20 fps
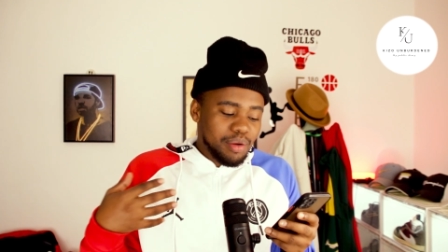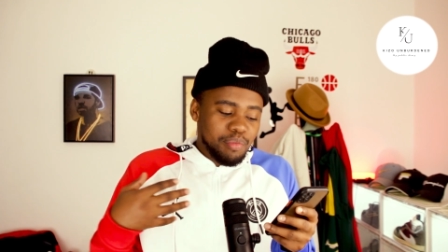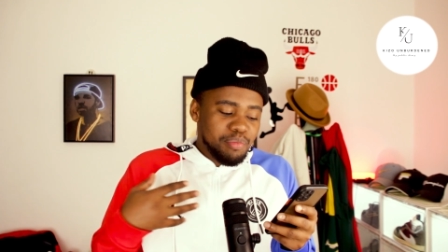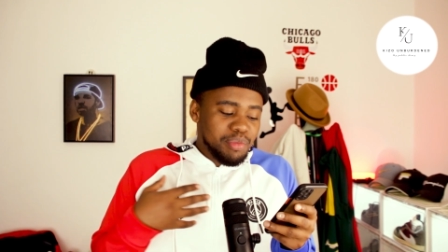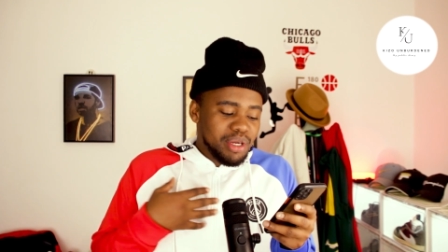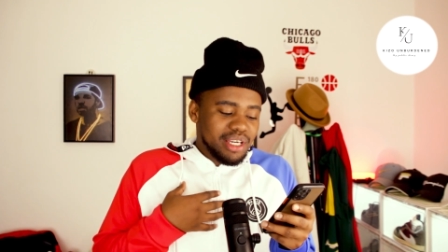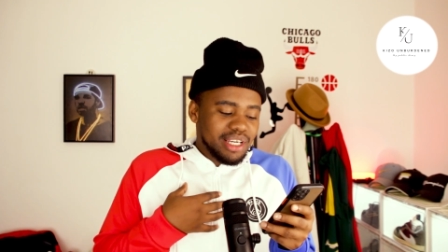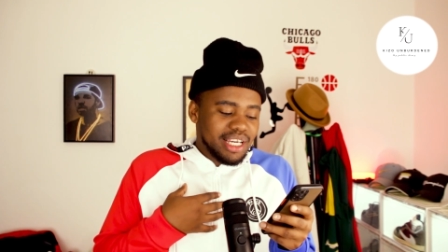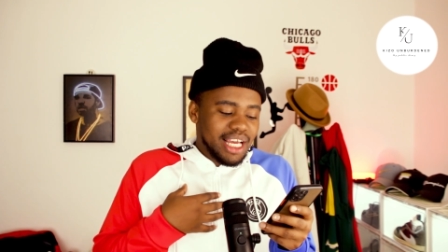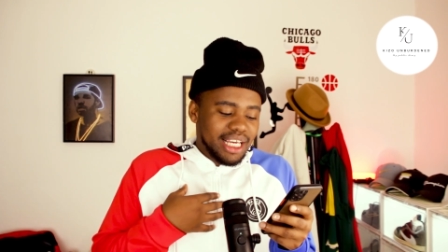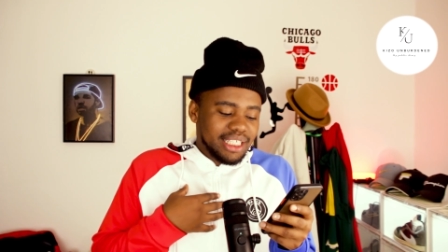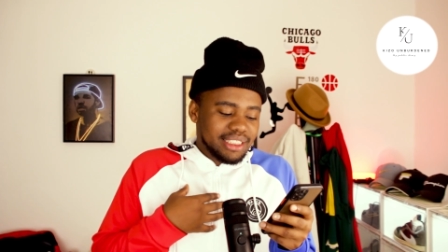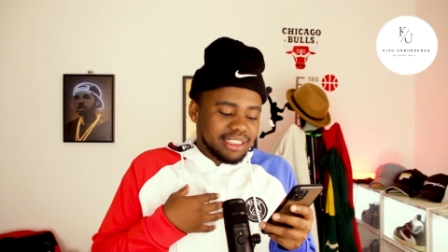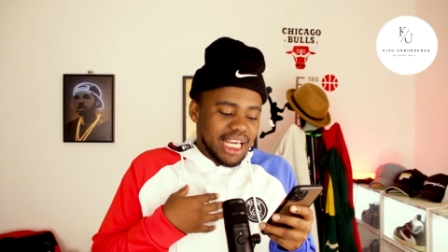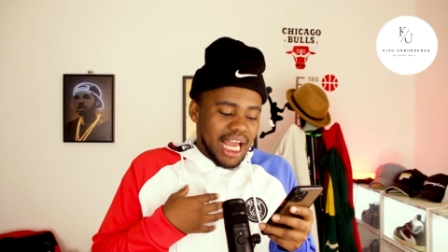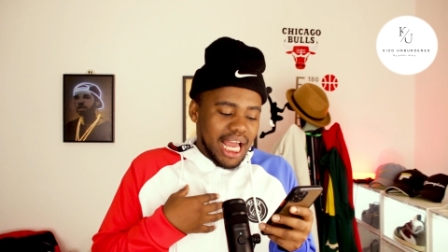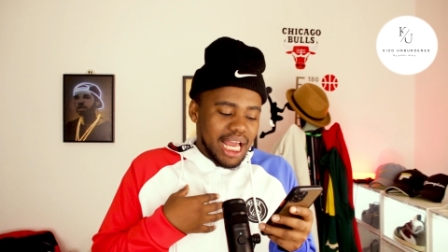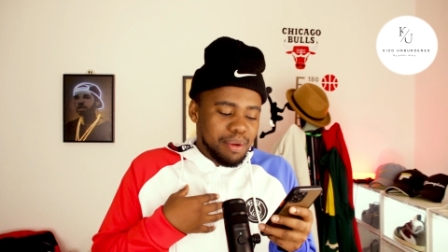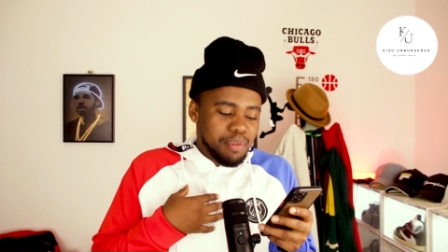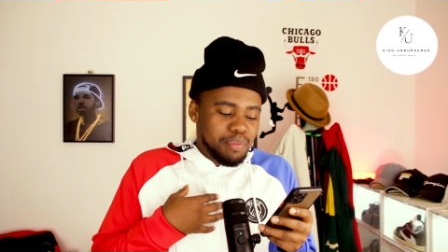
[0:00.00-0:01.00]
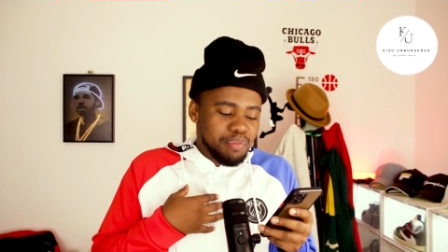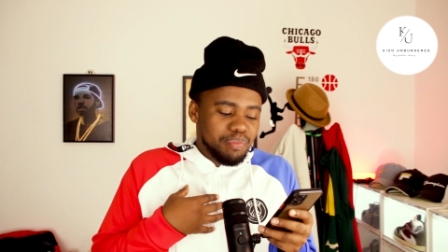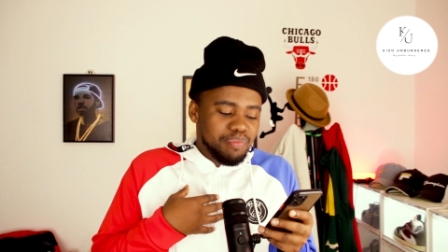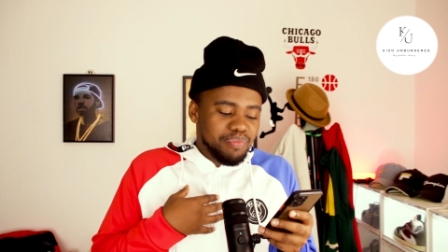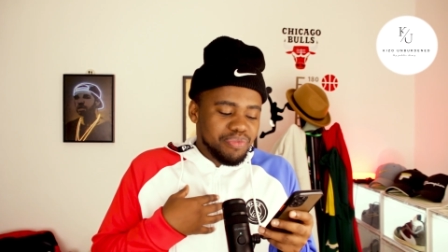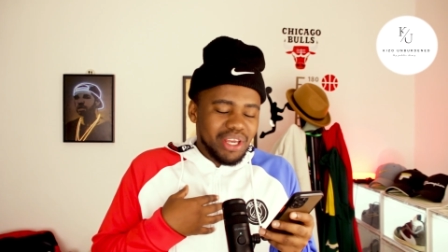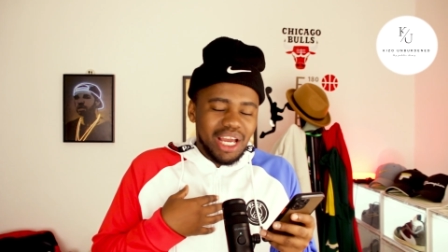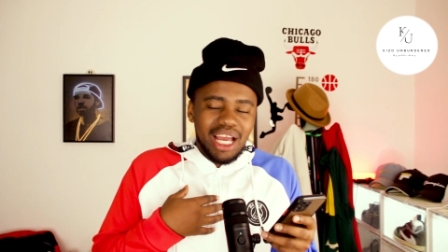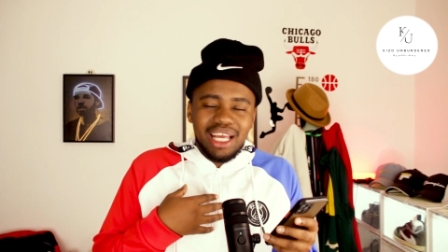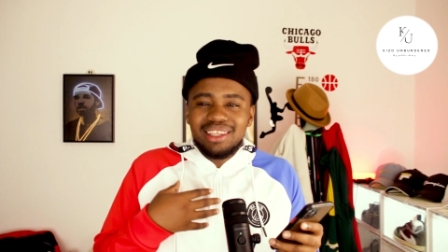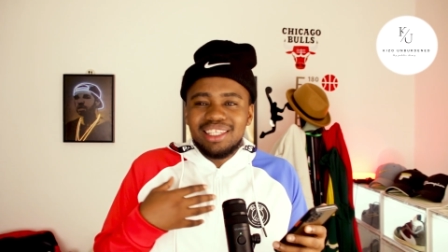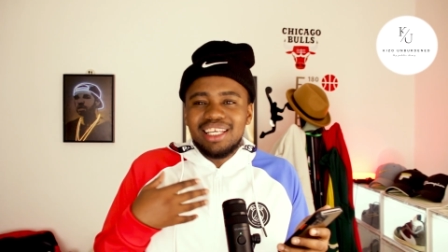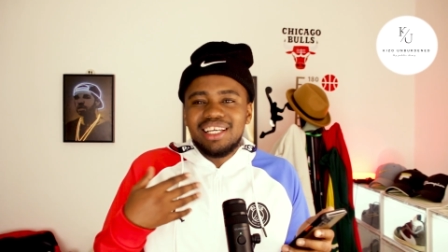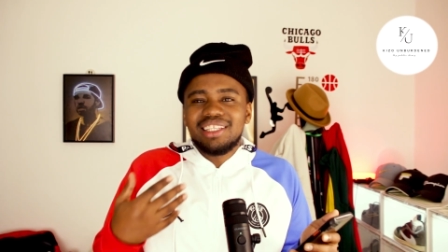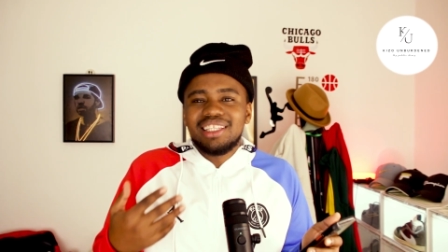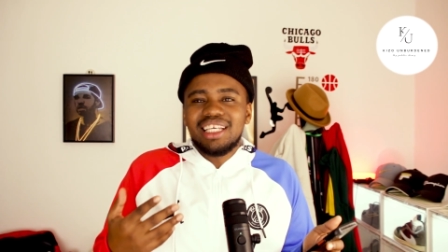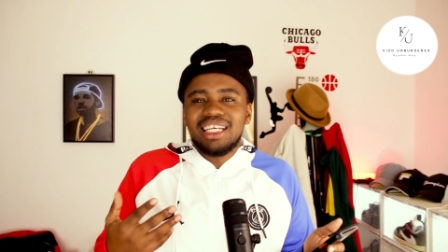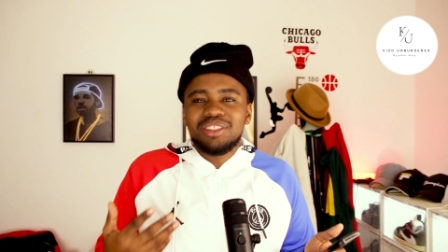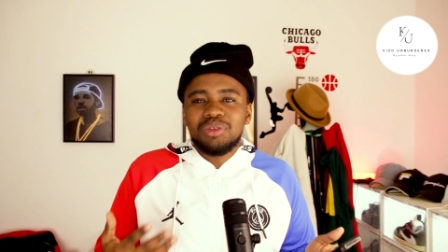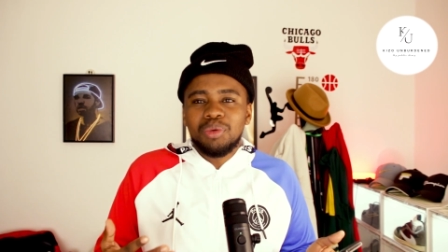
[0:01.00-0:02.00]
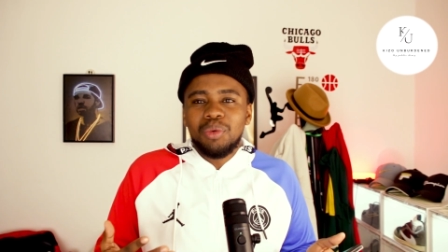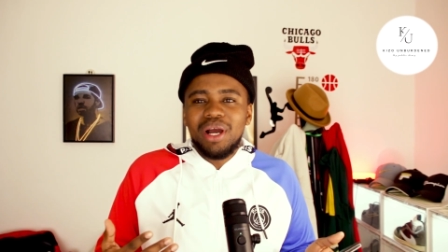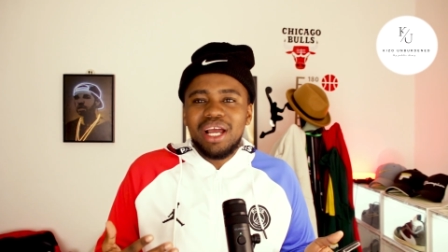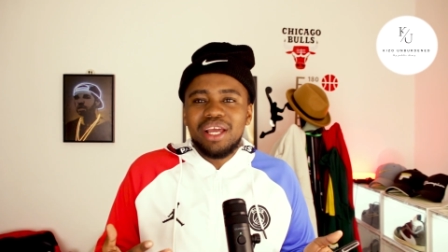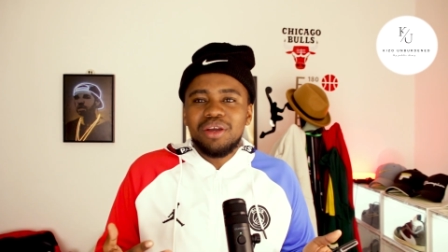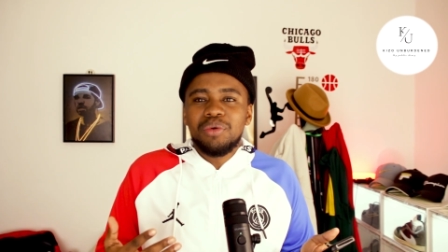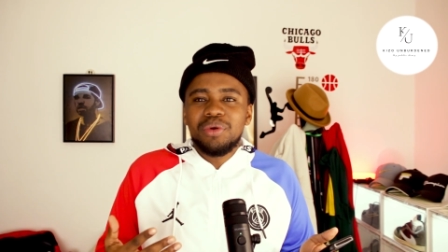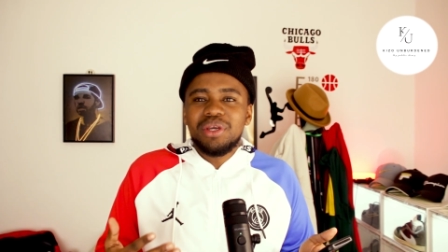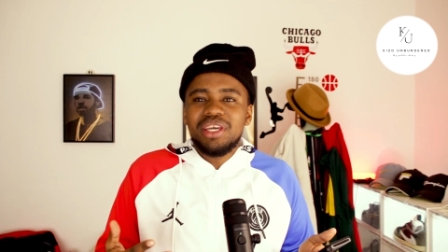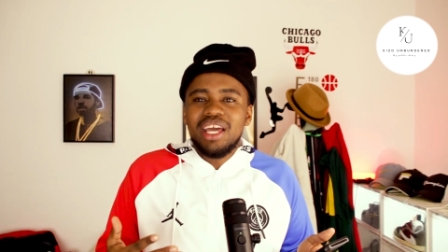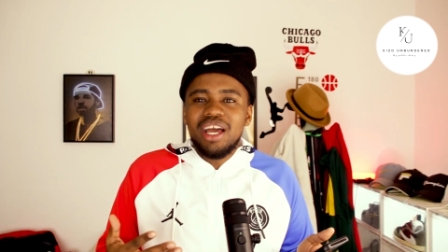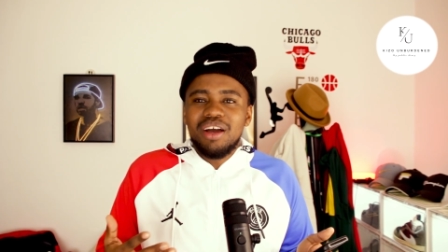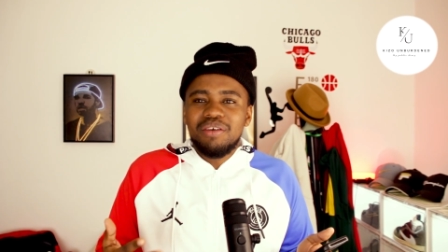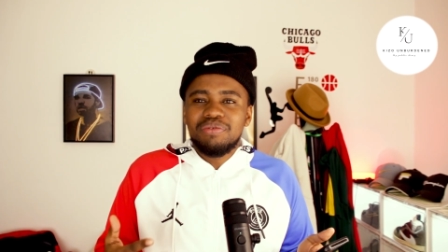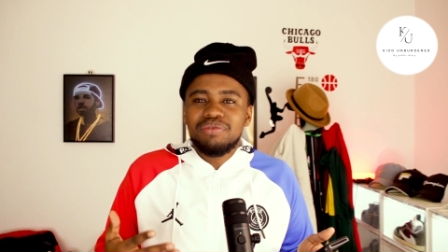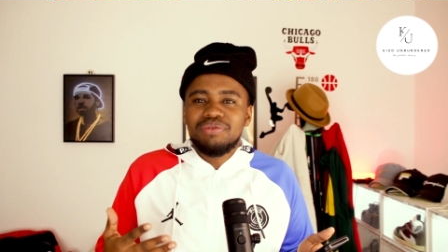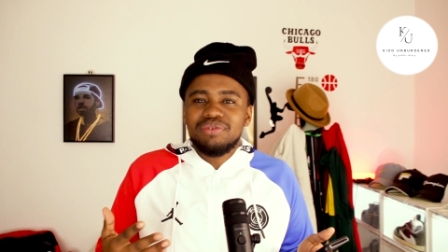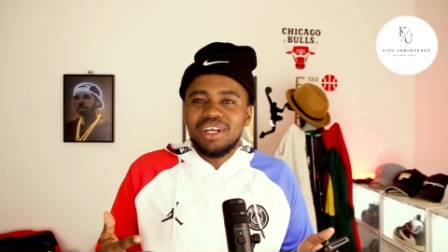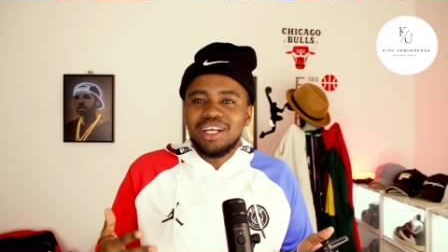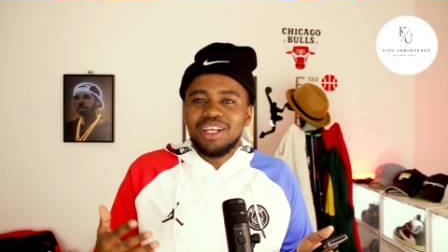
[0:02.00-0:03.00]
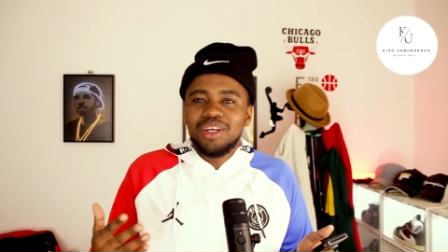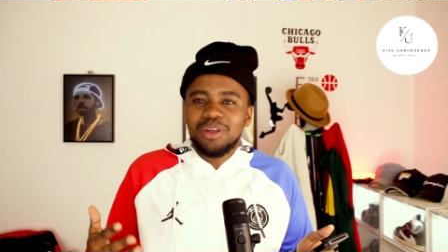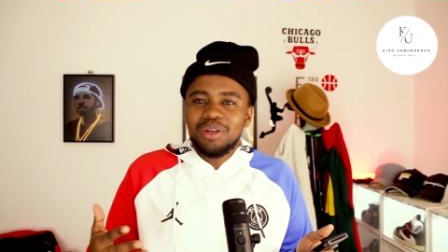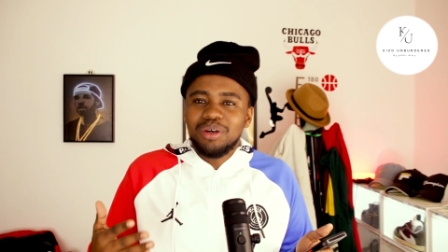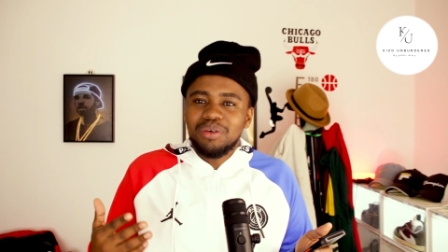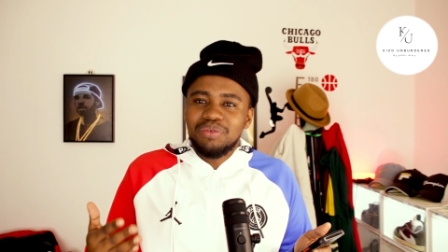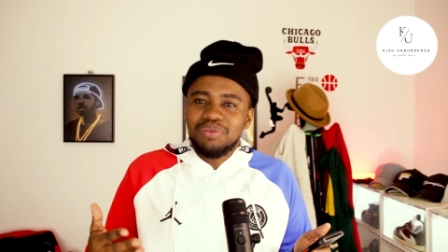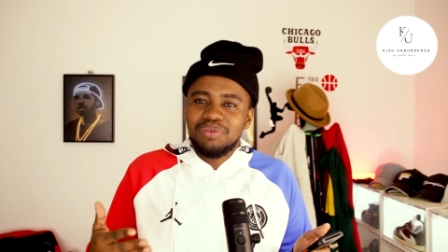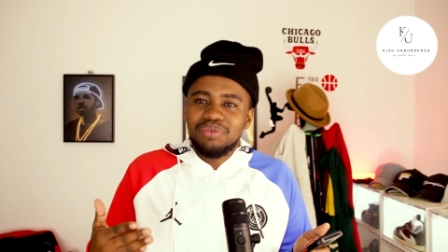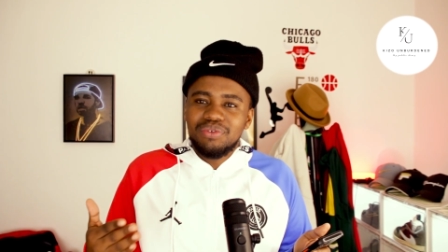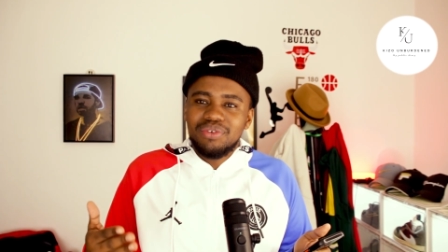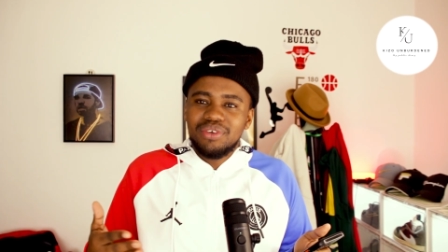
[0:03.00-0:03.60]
me, guys, I think that's why we have a lot of